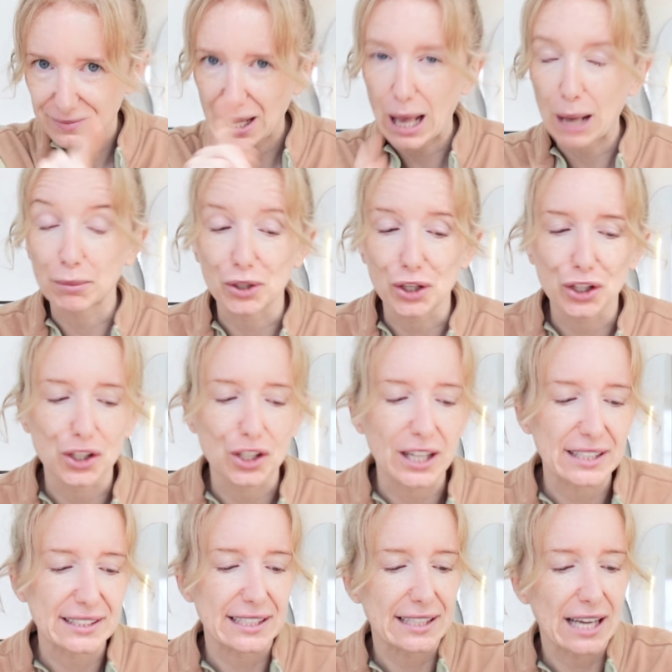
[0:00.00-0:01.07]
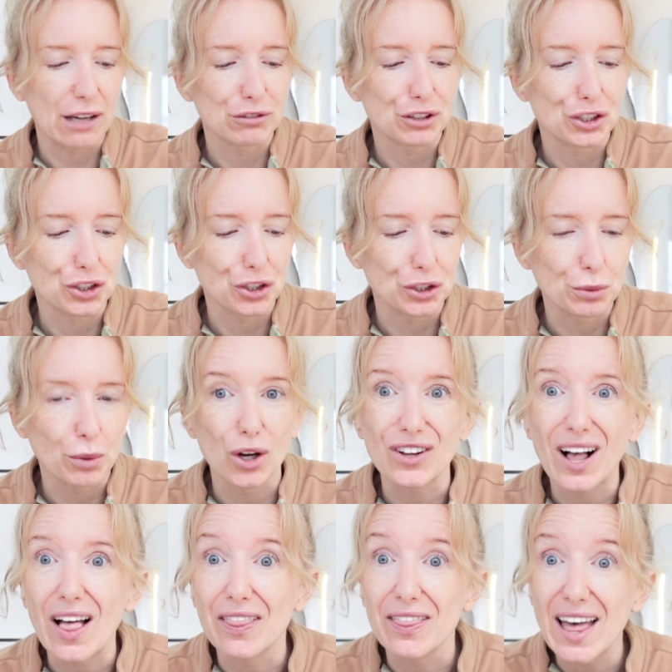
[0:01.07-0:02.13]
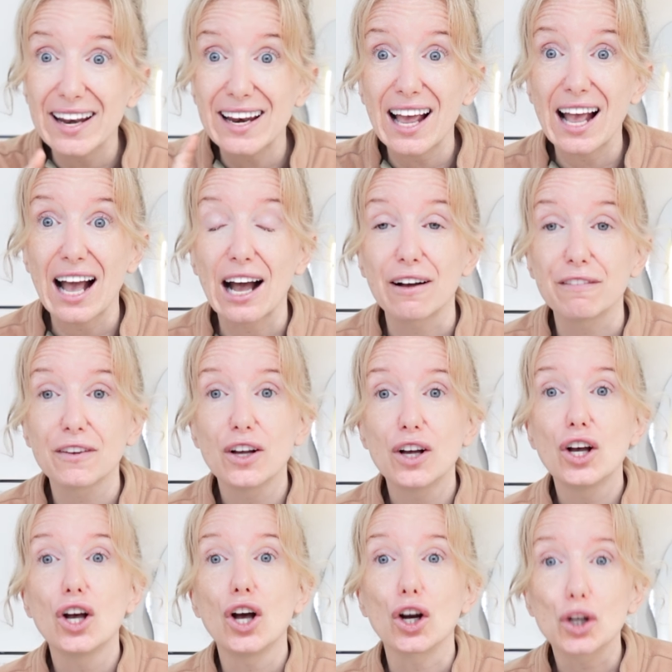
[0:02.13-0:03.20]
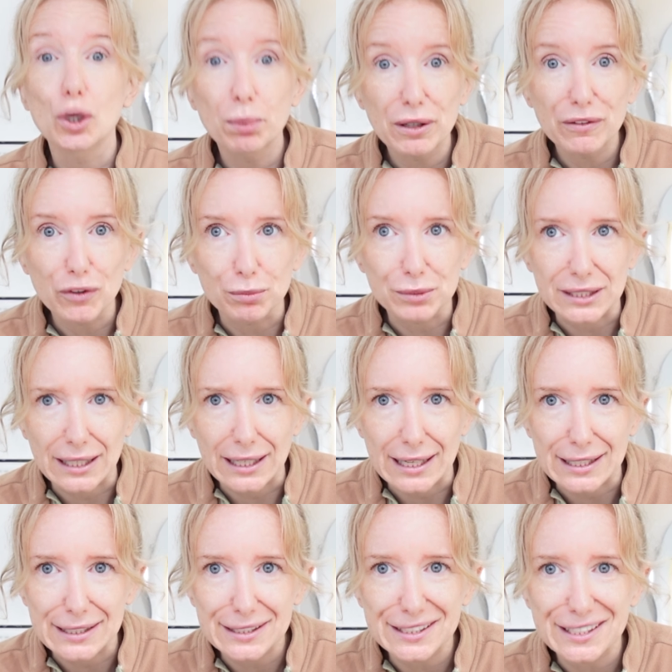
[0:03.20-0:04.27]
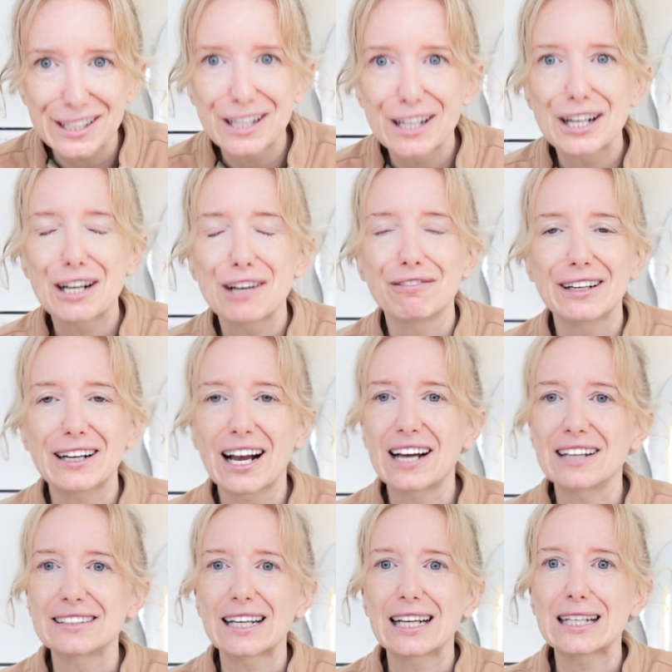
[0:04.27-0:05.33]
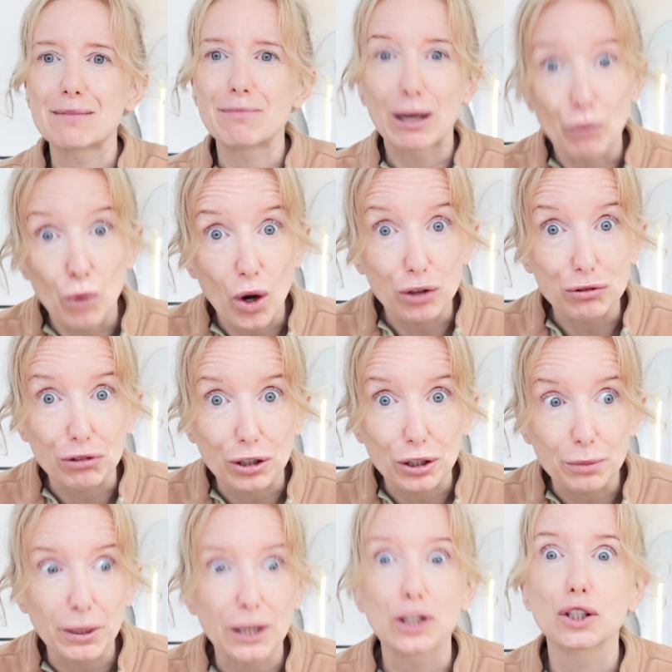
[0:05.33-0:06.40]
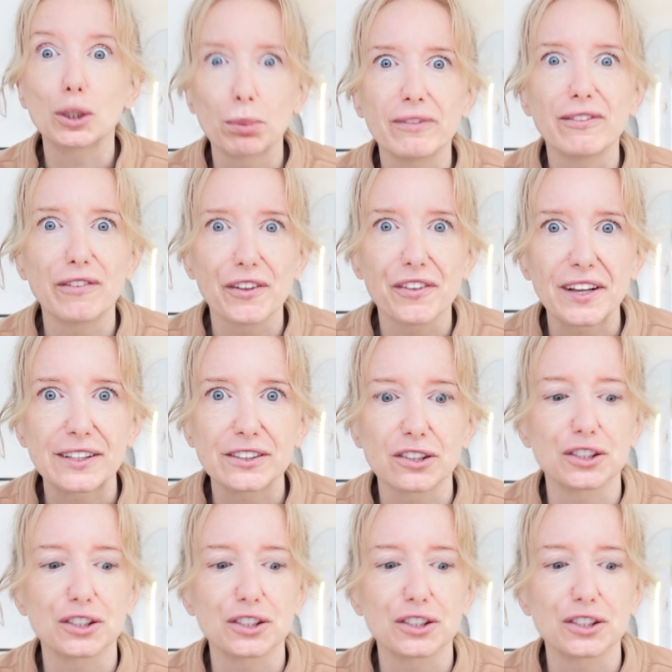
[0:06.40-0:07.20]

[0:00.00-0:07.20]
I'm going to go get it now to show you all. And then I have a couple of updates regarding my wardrobe and a couple of other things on